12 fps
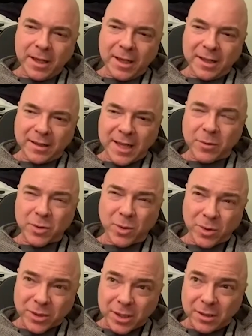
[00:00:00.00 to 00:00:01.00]
That was
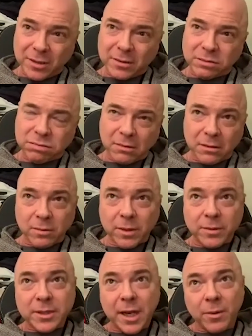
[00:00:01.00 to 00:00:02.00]
also, what
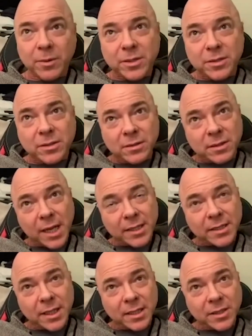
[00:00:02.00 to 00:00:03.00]
was it? I was in
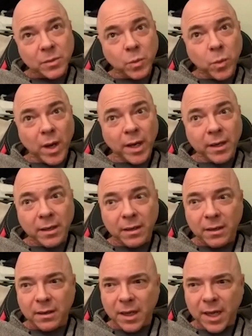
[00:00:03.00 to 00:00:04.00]

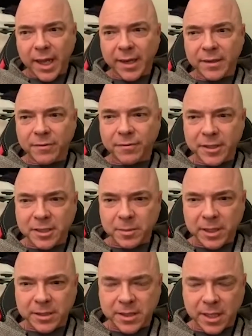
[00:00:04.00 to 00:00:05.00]
1991. I hadn't finished
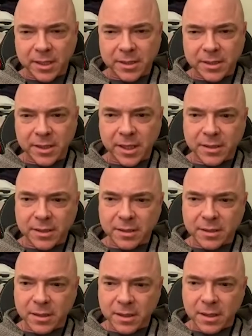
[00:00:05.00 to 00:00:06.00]
my studies yet
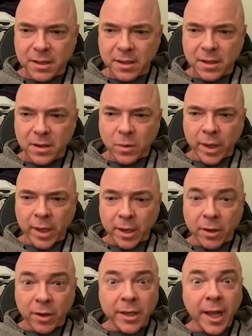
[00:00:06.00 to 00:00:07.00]
when I
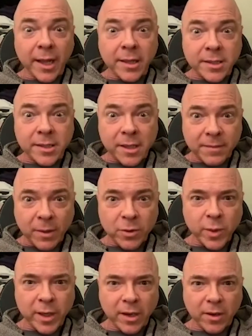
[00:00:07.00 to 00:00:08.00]
got cancer. That was
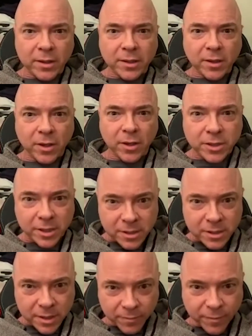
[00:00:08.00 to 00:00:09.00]
when I got the Hodgkin's
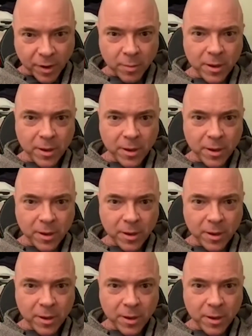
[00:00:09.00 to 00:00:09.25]
lymphoma.